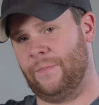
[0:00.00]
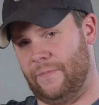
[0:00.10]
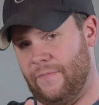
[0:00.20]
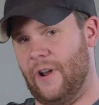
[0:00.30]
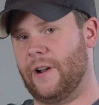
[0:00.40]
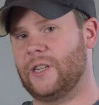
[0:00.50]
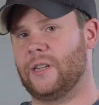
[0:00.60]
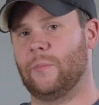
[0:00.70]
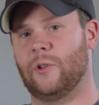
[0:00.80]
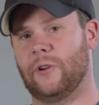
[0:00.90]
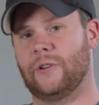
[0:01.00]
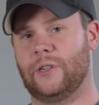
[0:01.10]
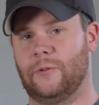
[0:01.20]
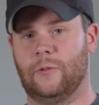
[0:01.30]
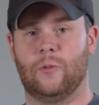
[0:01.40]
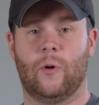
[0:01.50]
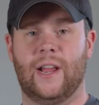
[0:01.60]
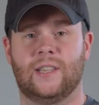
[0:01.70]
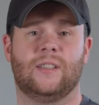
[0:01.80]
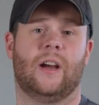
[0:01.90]
very similar to the
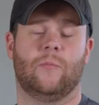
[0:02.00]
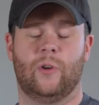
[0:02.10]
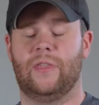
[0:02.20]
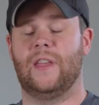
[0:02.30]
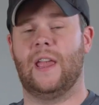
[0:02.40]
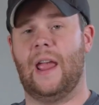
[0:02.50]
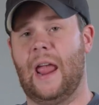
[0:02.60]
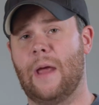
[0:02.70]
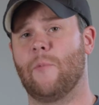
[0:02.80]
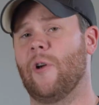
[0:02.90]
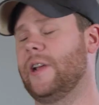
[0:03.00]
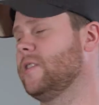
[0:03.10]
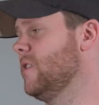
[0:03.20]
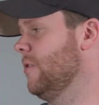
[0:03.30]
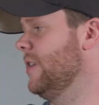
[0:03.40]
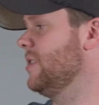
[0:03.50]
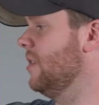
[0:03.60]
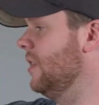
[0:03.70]
way it's done with the Amaran series